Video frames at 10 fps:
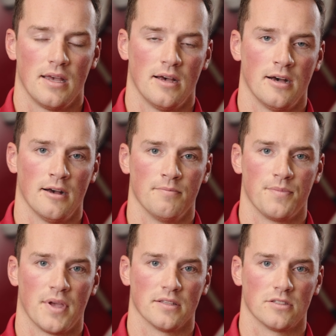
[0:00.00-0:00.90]

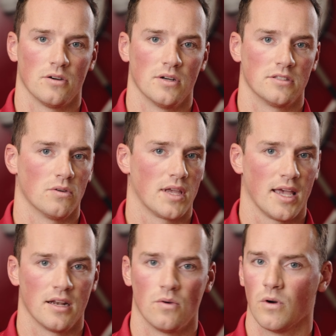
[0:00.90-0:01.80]
And so it's
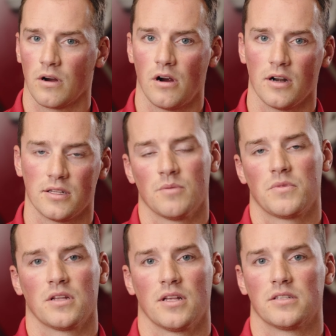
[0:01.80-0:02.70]
okay to work hard at
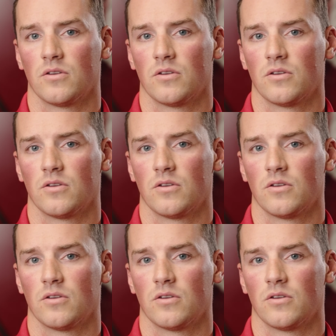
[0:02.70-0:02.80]
something. It's